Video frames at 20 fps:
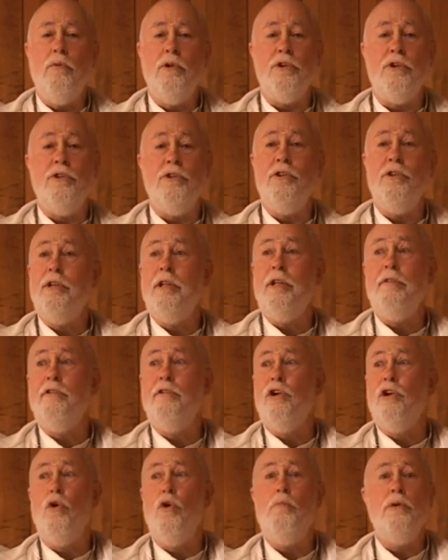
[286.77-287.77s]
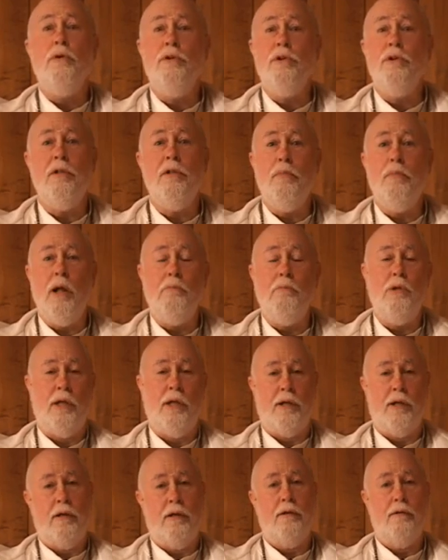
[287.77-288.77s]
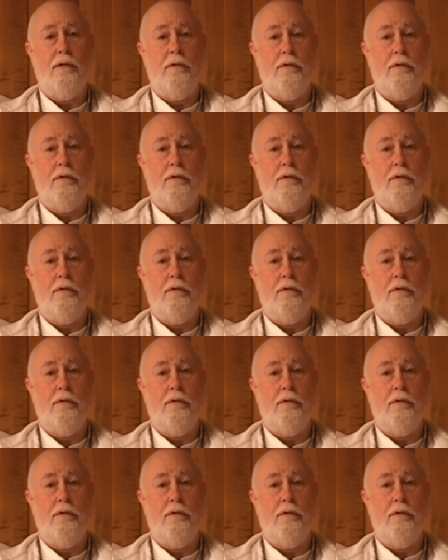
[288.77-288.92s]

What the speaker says: which isn't even open to the public.